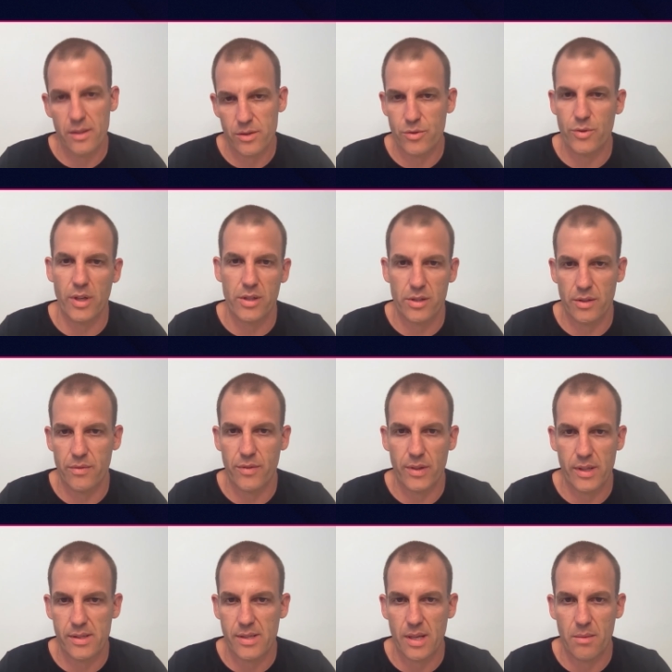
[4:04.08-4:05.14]
structure, for
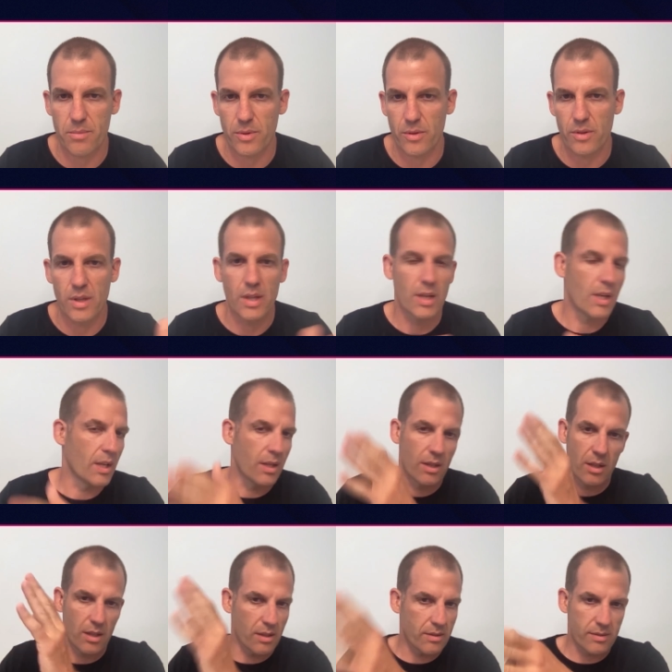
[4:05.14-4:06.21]
example.
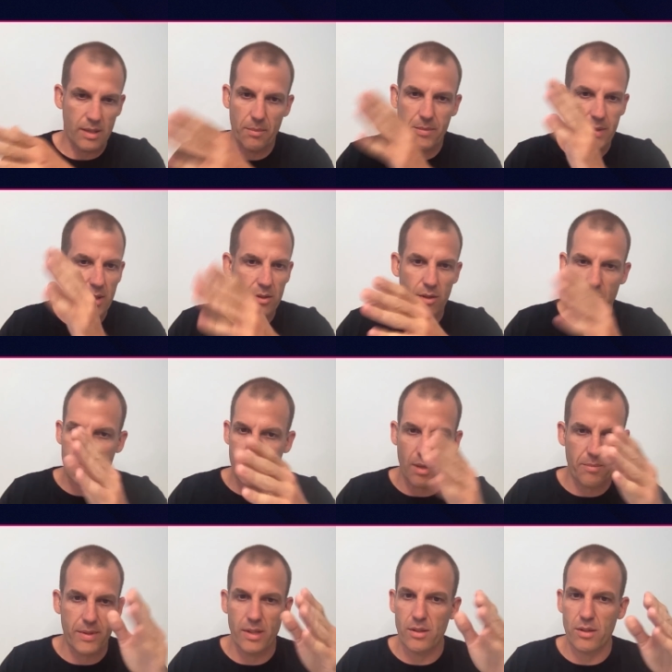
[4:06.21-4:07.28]
Something
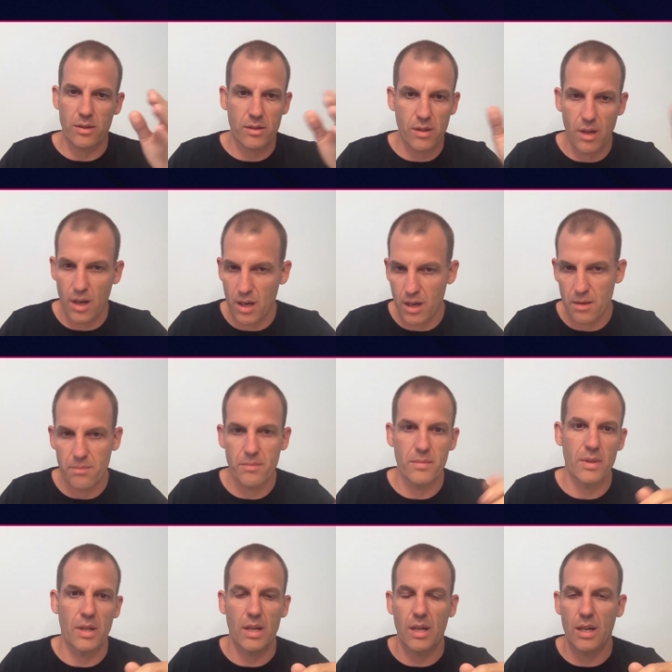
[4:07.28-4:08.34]
something dot
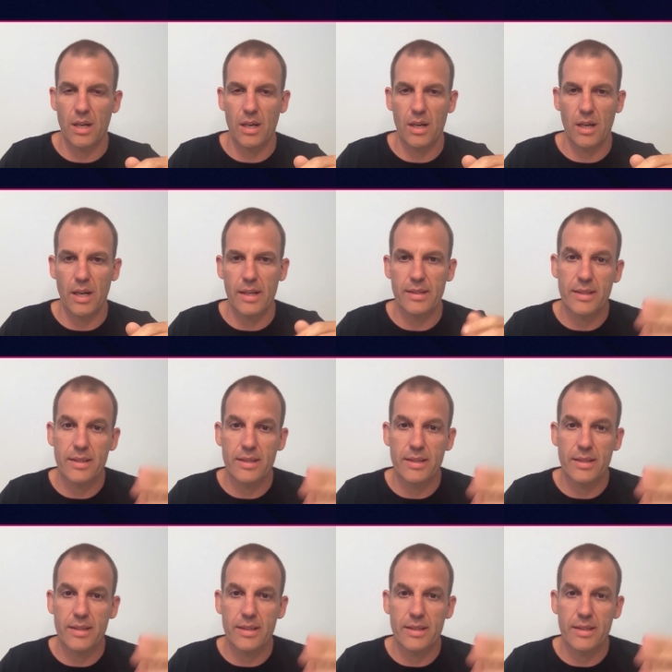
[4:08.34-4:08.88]
dot uh,